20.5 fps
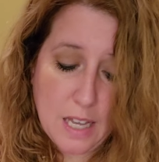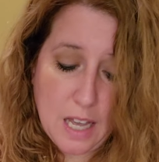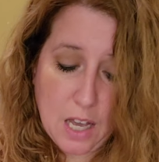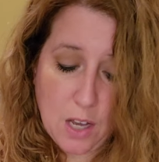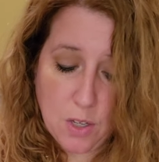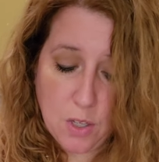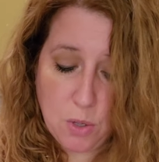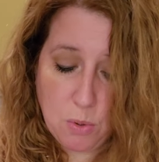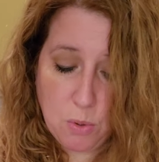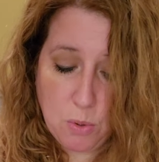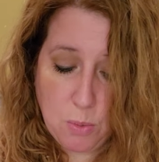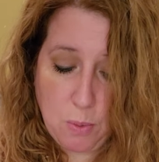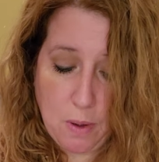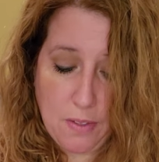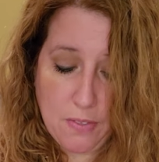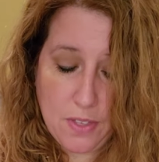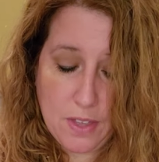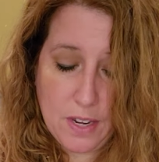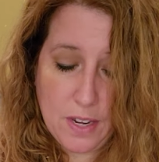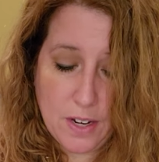how you would
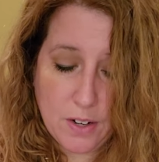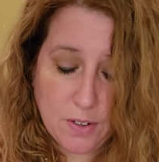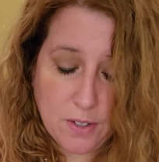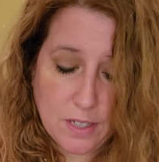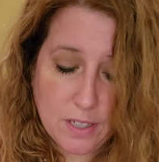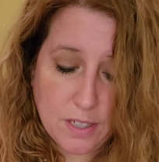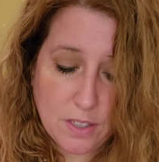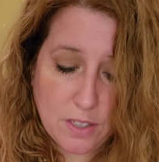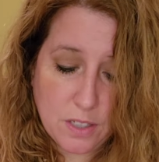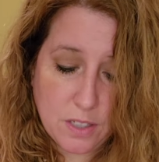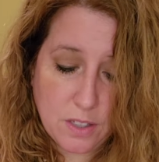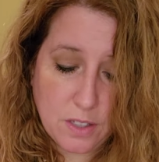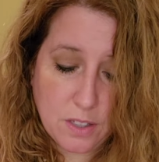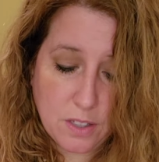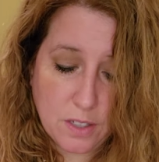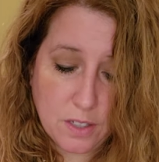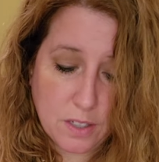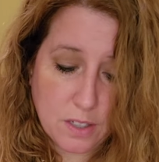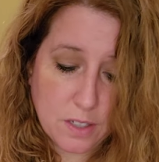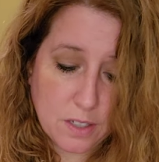want that area to
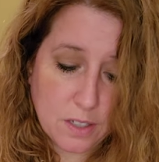look